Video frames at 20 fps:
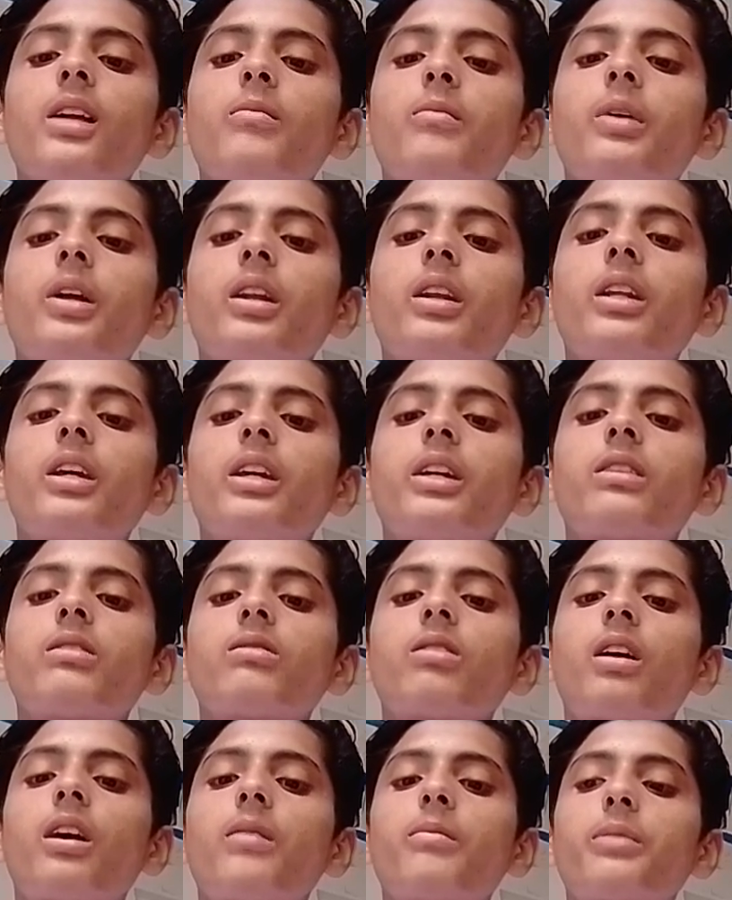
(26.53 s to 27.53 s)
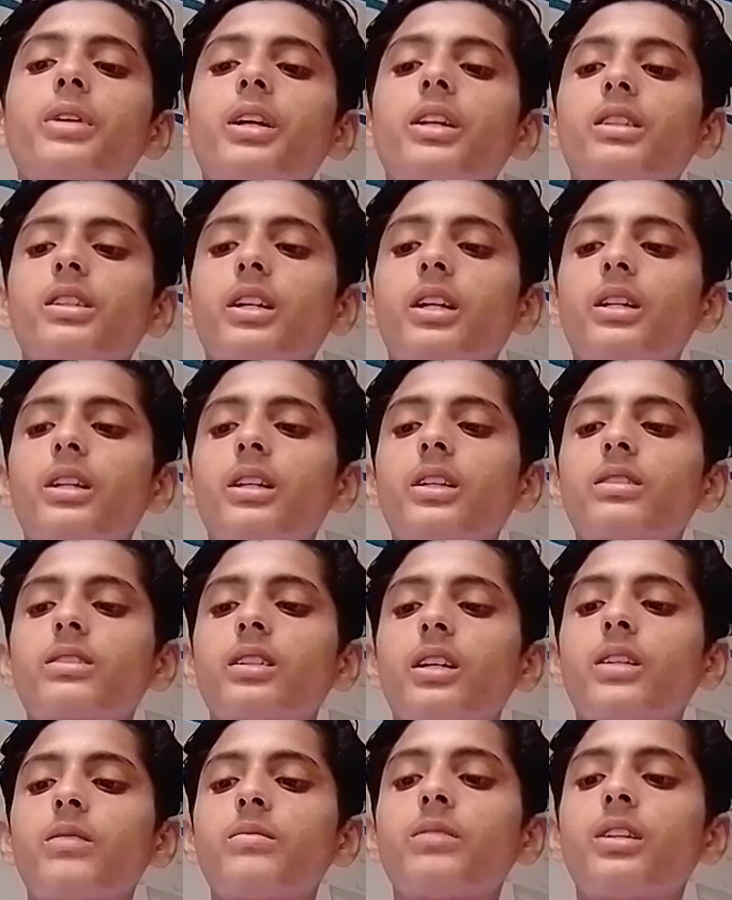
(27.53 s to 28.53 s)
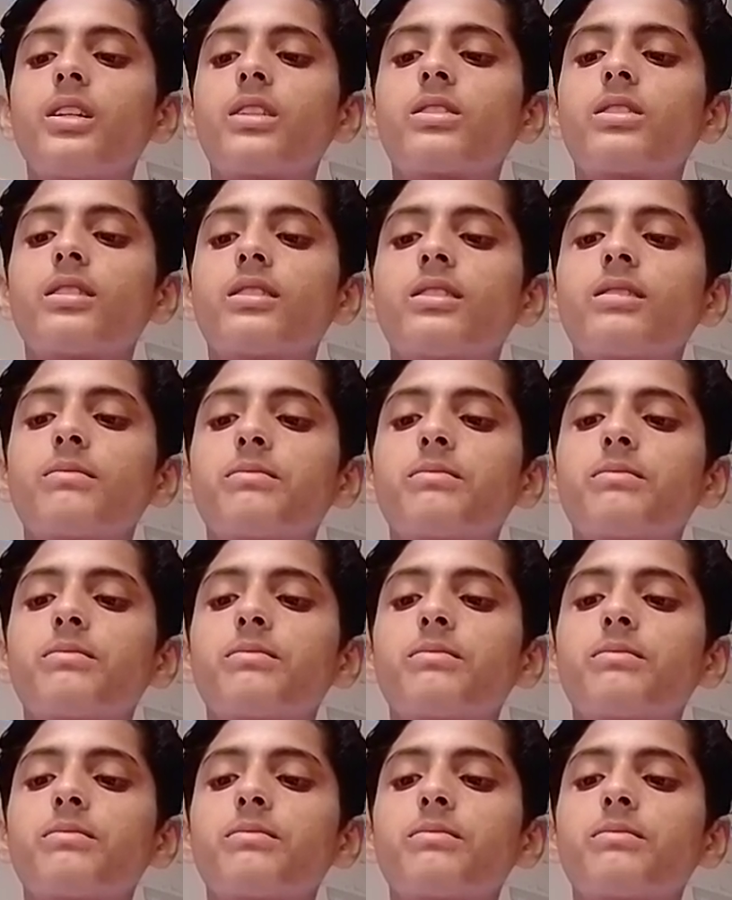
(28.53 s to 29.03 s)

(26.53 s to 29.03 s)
mainly in non-parasitic animals,